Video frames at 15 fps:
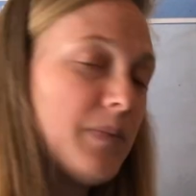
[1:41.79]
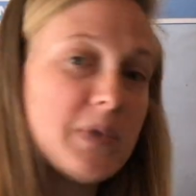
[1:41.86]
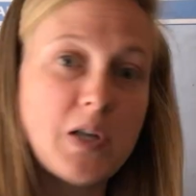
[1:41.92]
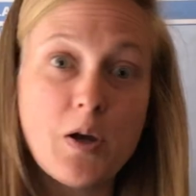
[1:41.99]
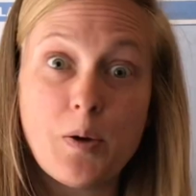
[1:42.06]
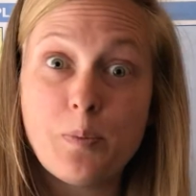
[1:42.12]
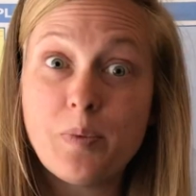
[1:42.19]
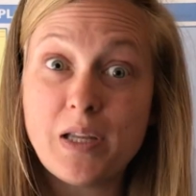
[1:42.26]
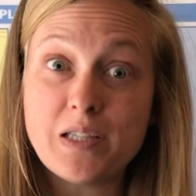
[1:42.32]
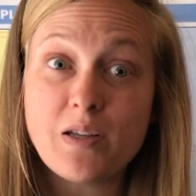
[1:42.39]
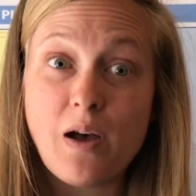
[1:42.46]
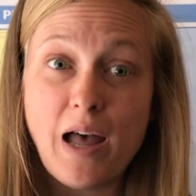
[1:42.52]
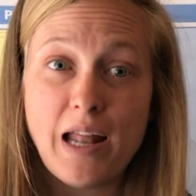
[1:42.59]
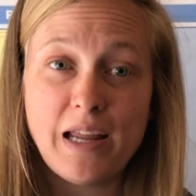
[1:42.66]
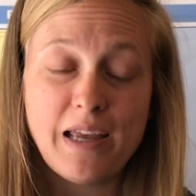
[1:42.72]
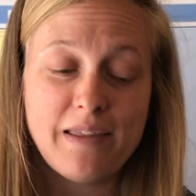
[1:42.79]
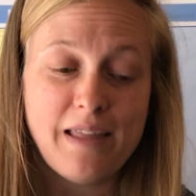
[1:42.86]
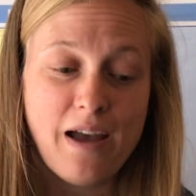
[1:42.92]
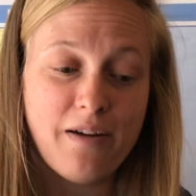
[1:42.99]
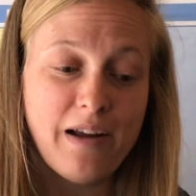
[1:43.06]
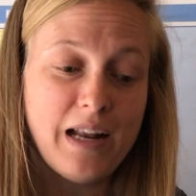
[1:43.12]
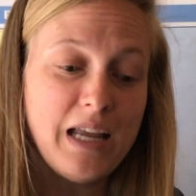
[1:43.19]
So please go ahead and get
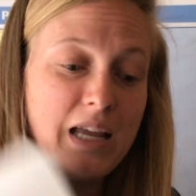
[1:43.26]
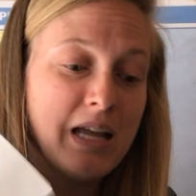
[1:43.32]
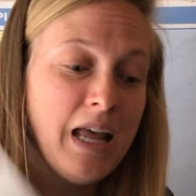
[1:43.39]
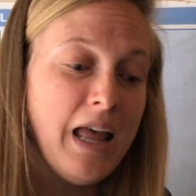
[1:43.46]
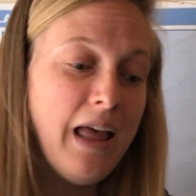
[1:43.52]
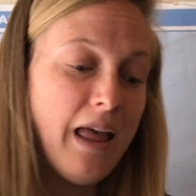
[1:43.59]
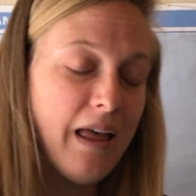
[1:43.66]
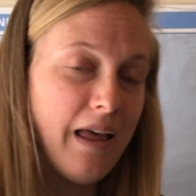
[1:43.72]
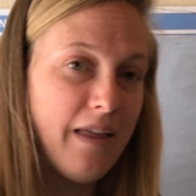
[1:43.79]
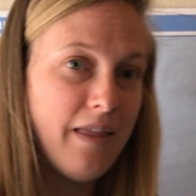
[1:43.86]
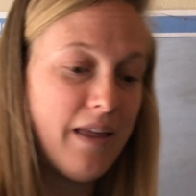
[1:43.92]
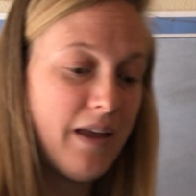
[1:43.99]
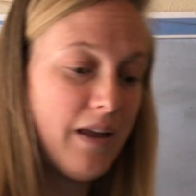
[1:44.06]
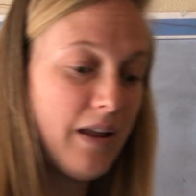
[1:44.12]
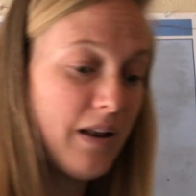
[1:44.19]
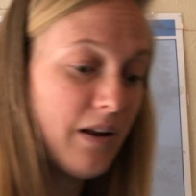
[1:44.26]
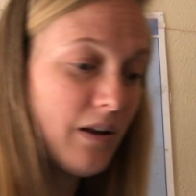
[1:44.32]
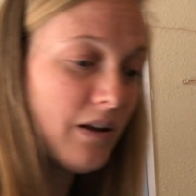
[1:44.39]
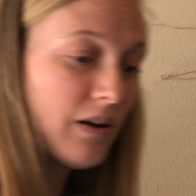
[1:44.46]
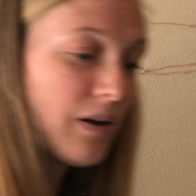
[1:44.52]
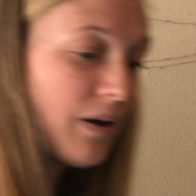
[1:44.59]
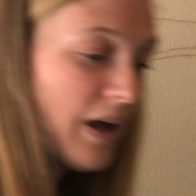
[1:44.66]
that ready, and then
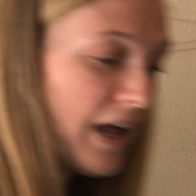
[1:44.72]
go